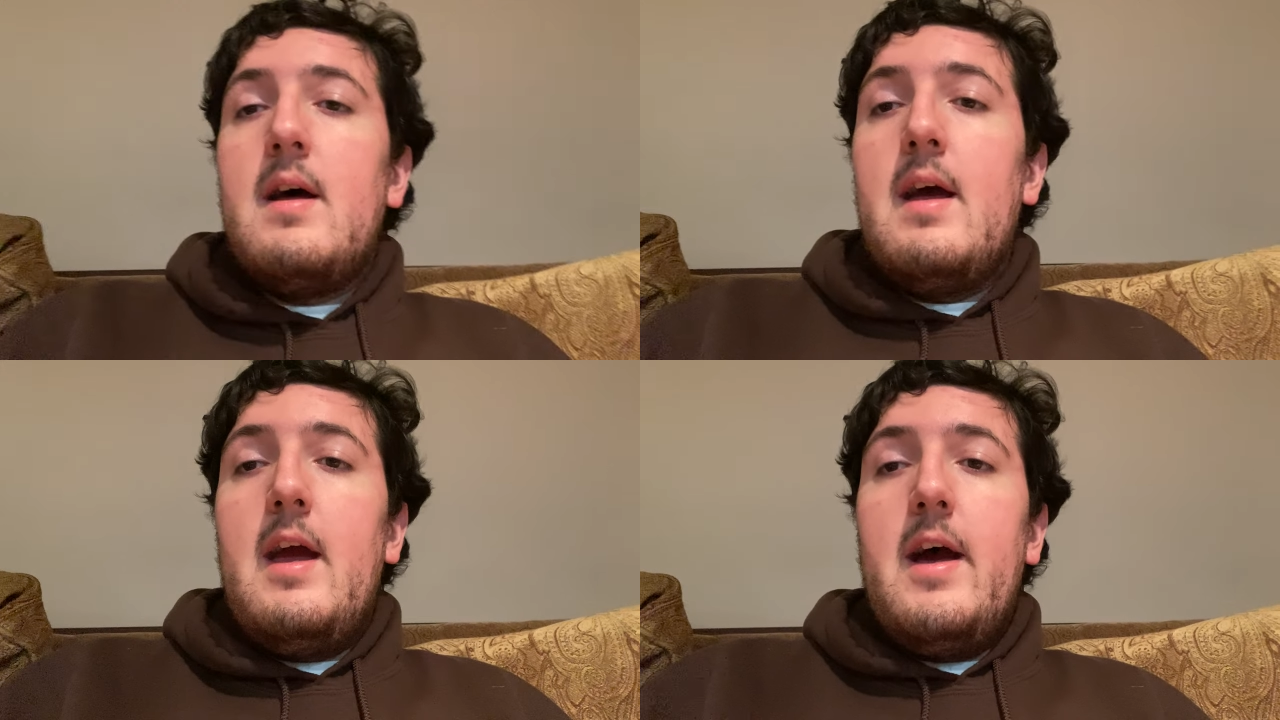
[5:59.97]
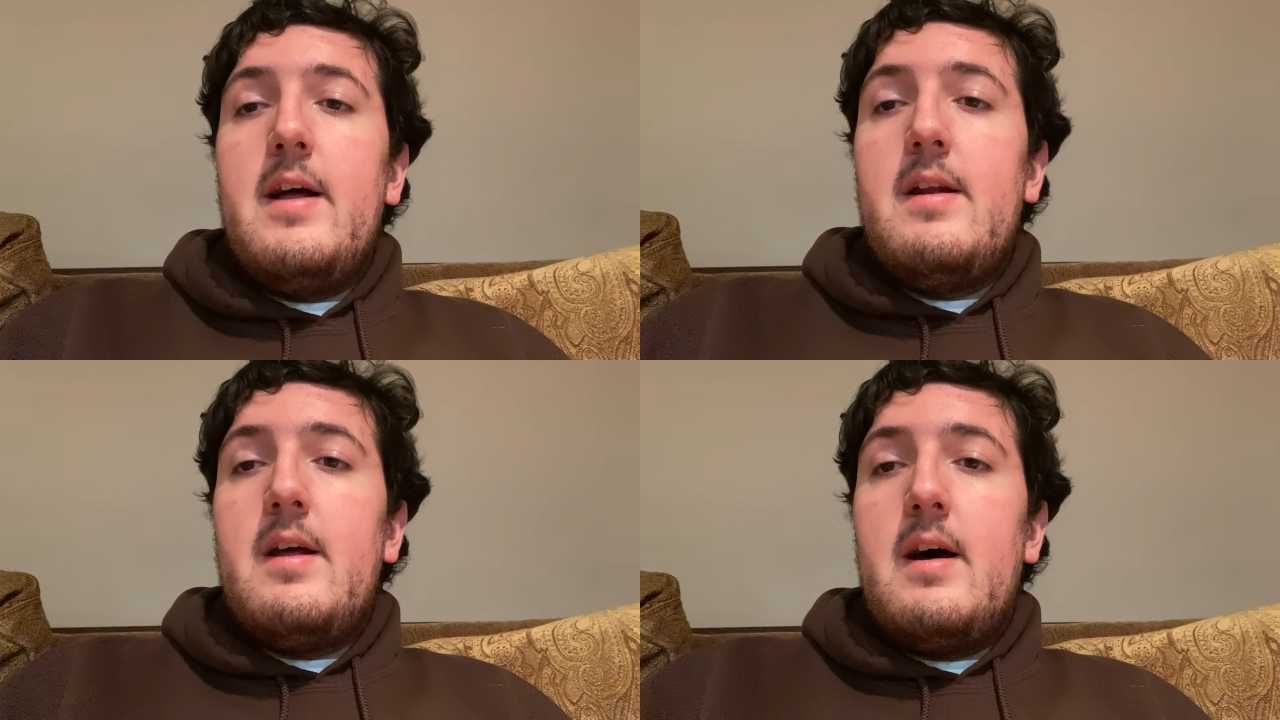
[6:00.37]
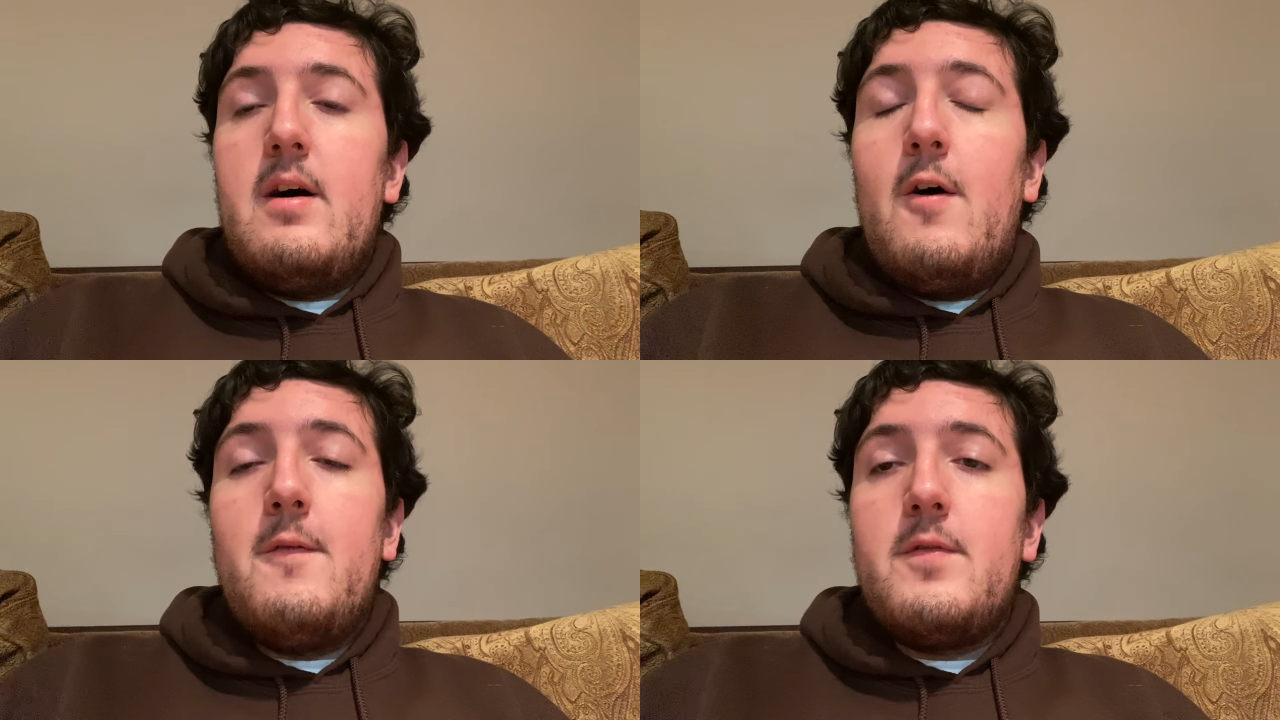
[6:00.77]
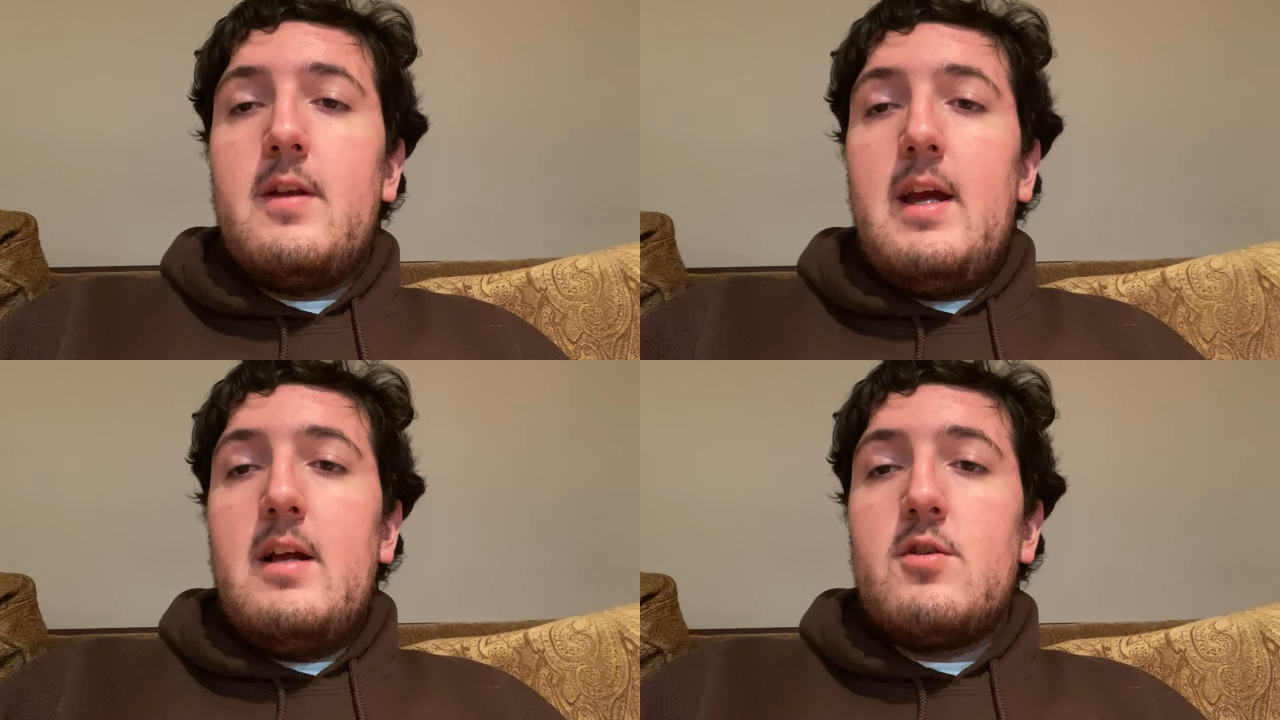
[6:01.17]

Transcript: And uh, hopefully